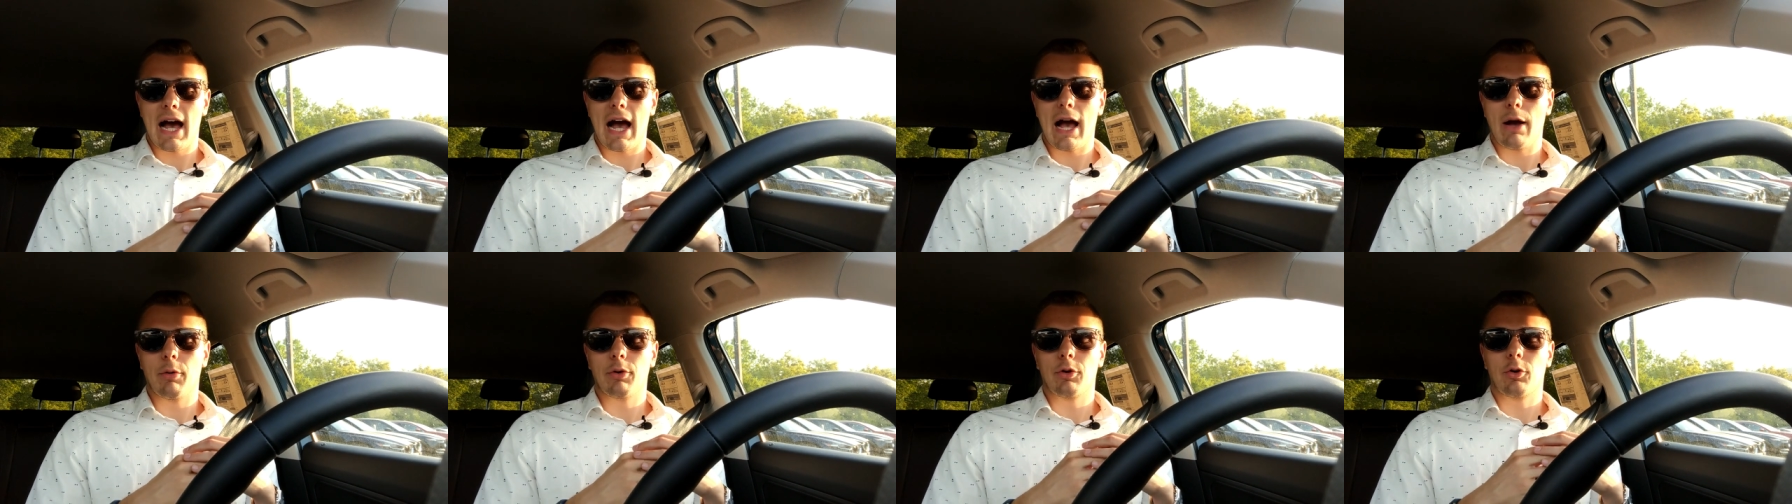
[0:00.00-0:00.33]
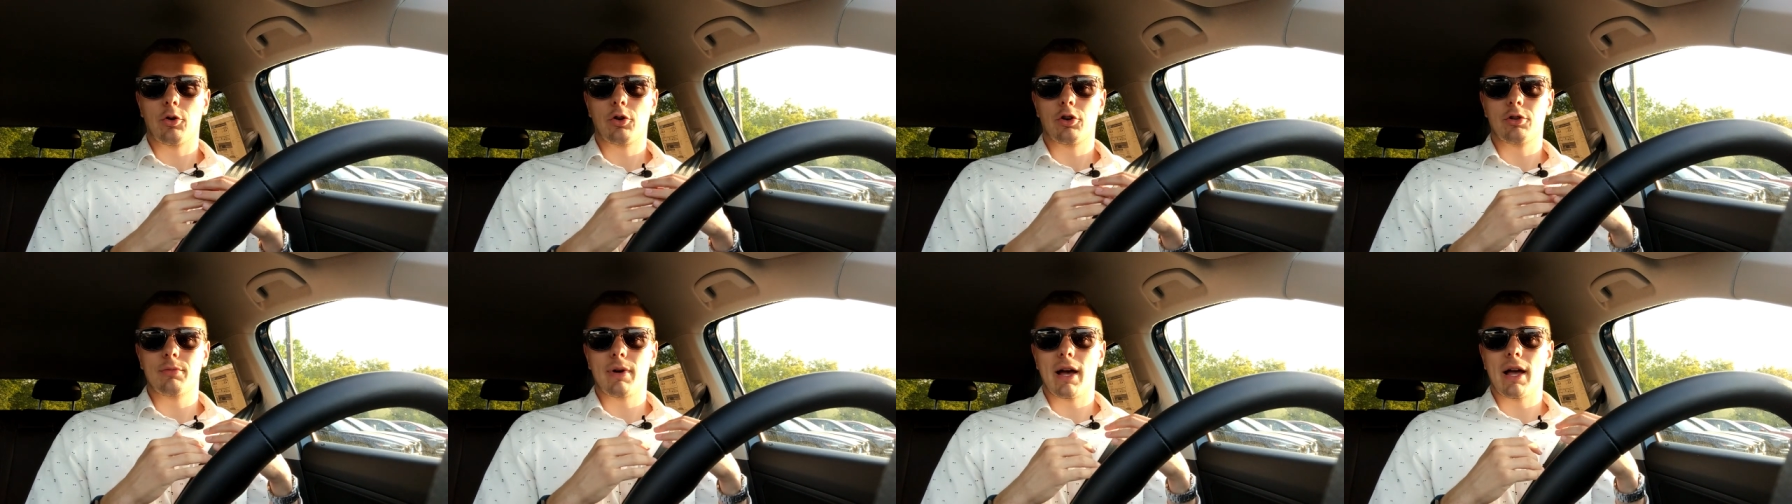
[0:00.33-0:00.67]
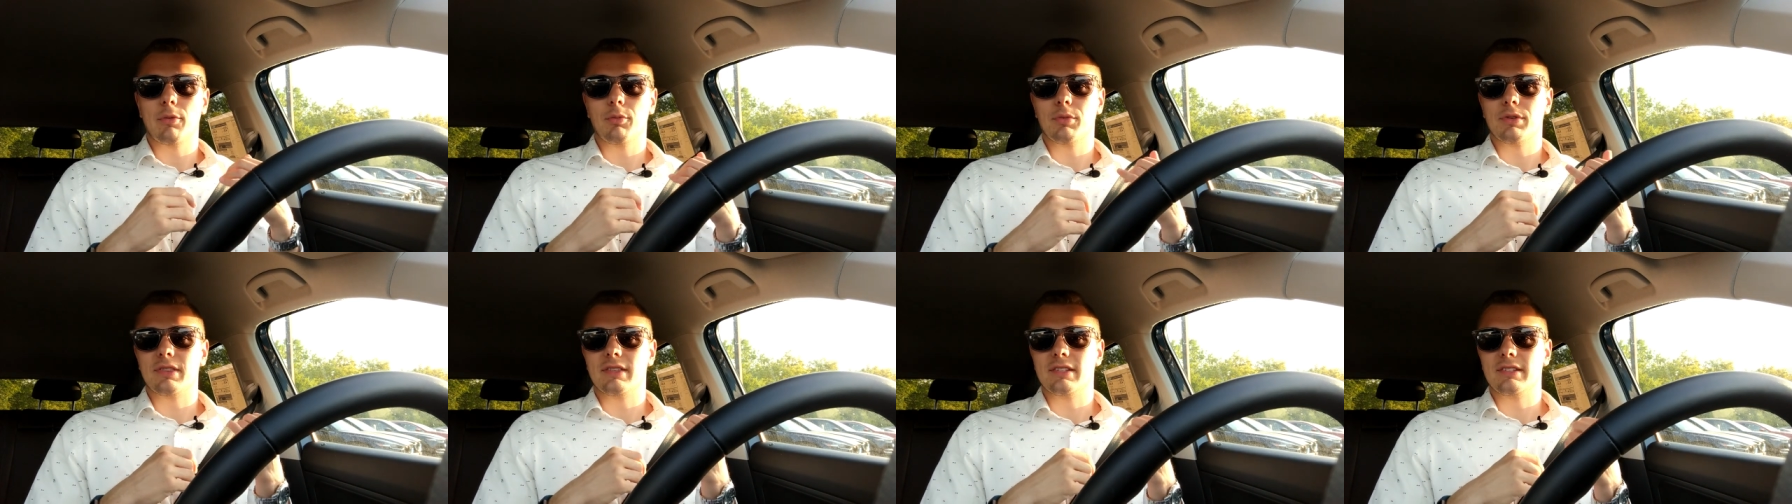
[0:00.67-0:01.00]
I would order
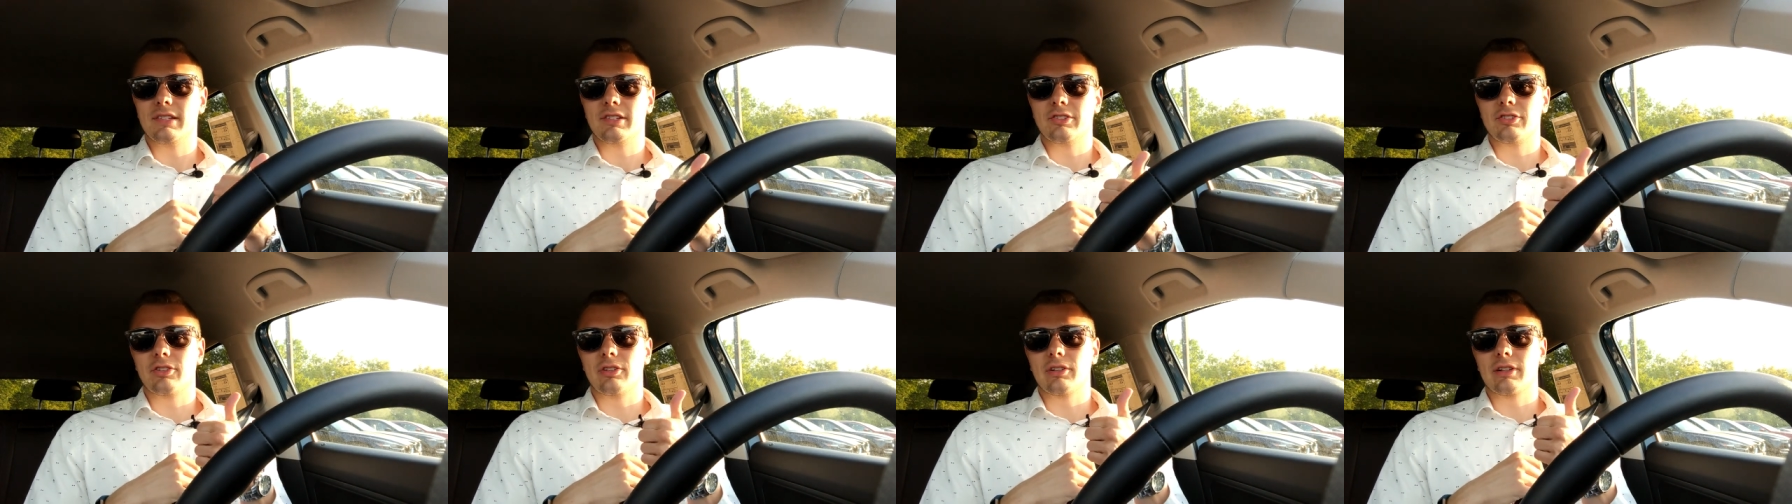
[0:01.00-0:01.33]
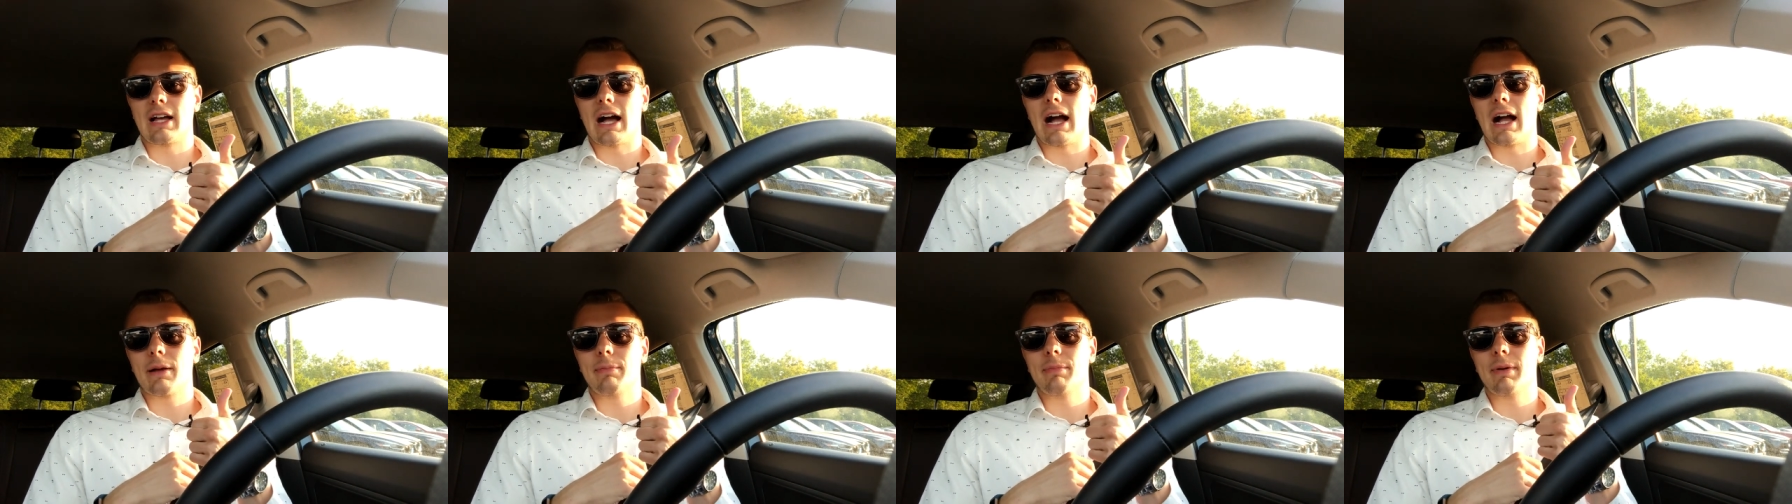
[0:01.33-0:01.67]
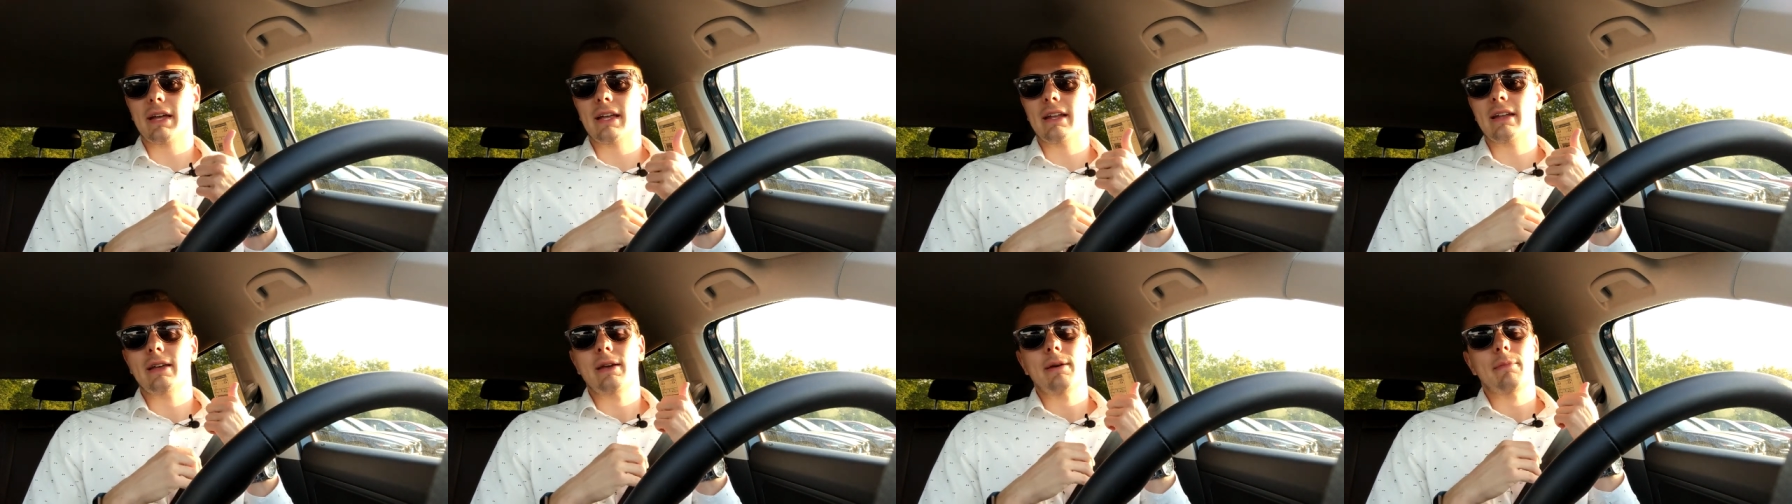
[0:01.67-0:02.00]
mine with the digital
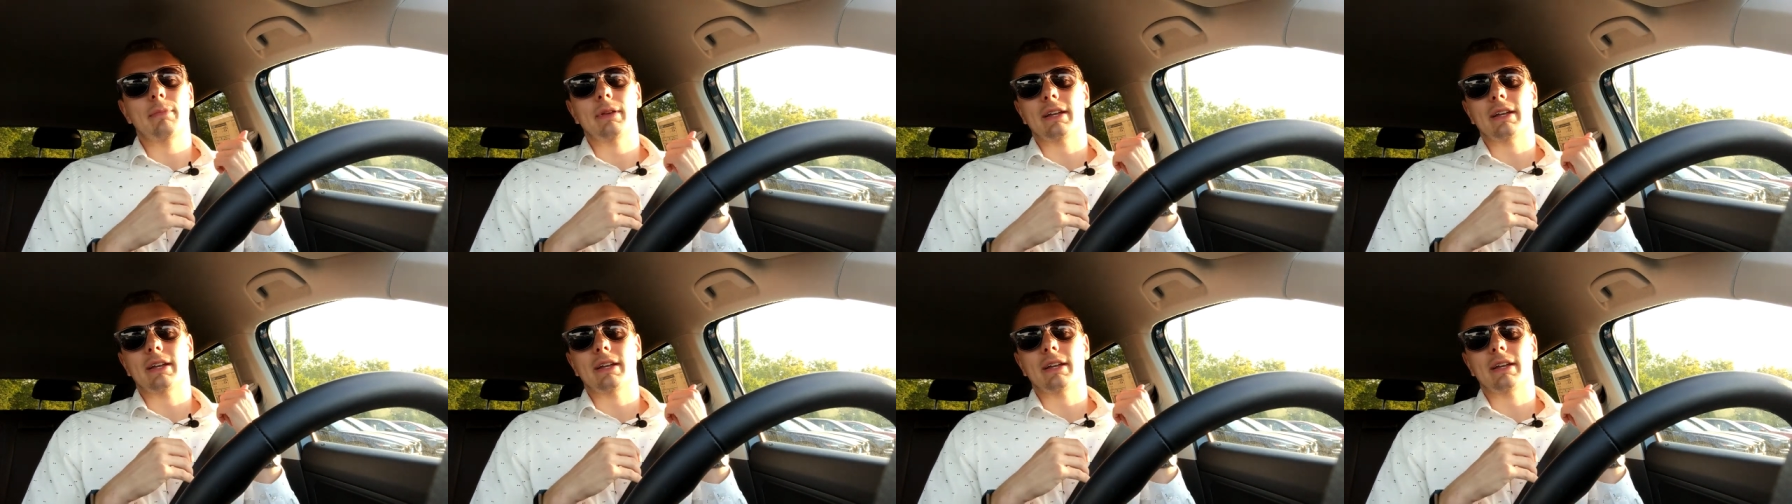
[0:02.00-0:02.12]
cockpit